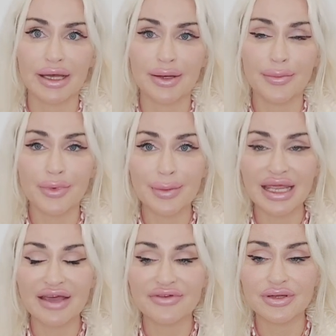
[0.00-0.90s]
Women
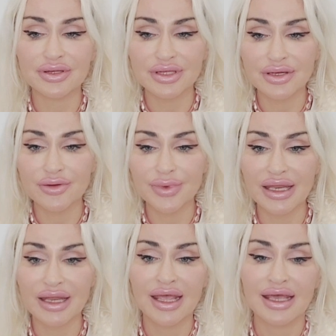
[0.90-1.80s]
have it a little
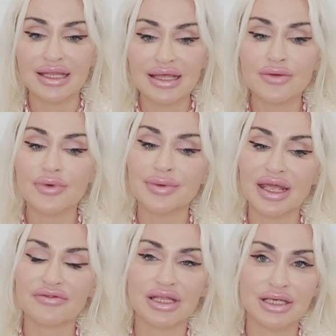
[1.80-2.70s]
bit, not that women
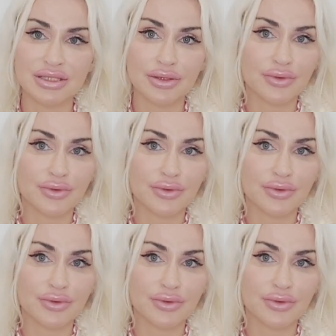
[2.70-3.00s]
have it easier.